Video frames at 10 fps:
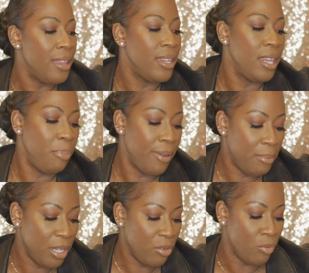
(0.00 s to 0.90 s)
And then
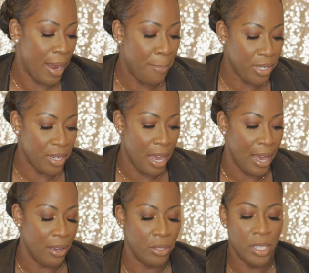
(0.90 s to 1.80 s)
probably wrapping
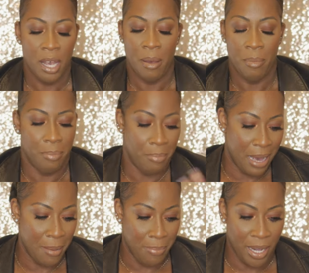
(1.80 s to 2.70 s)
out
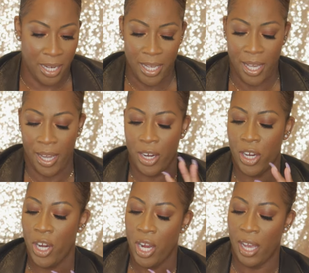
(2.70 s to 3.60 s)
my body
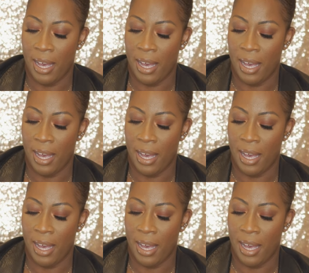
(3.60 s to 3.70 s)
care